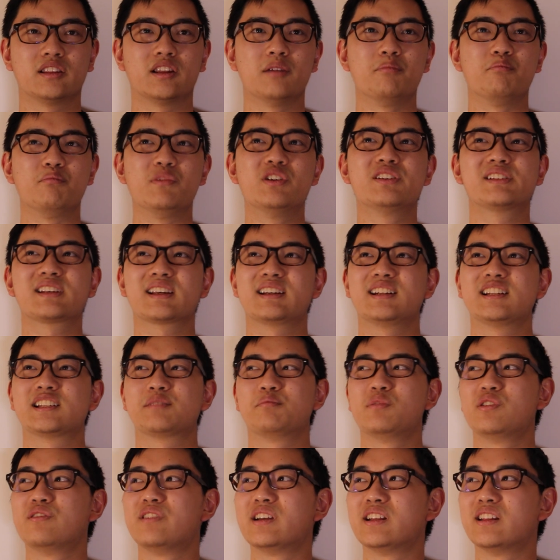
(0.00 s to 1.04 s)
The music in this
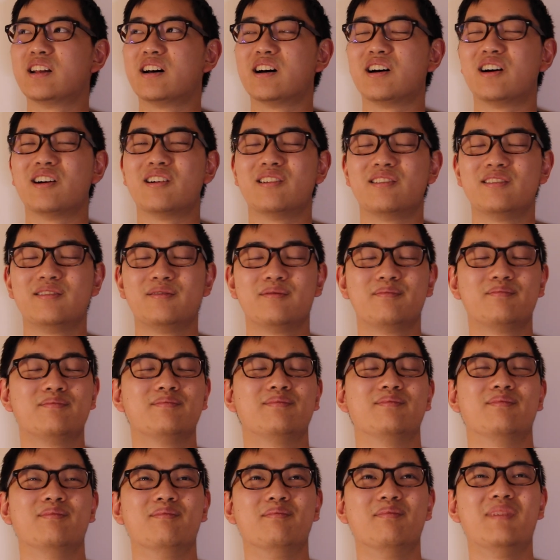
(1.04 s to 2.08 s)
movie, though,
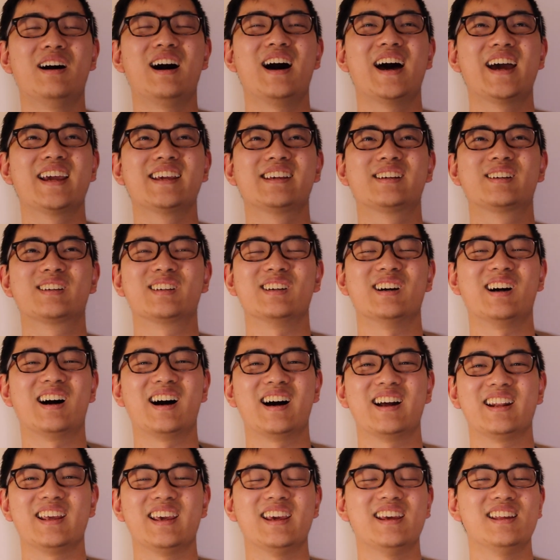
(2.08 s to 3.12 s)
my
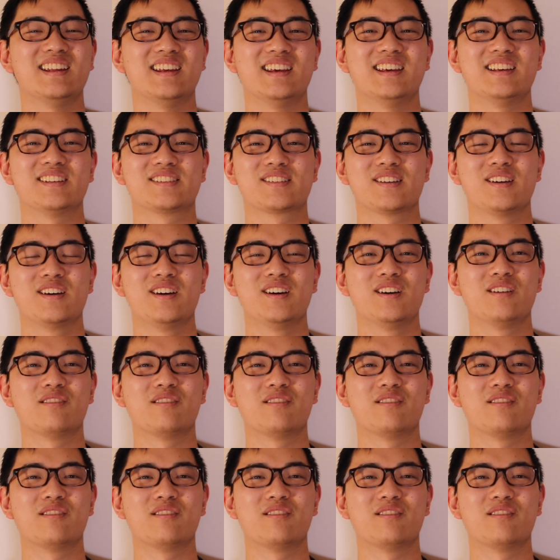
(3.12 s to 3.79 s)
God, it is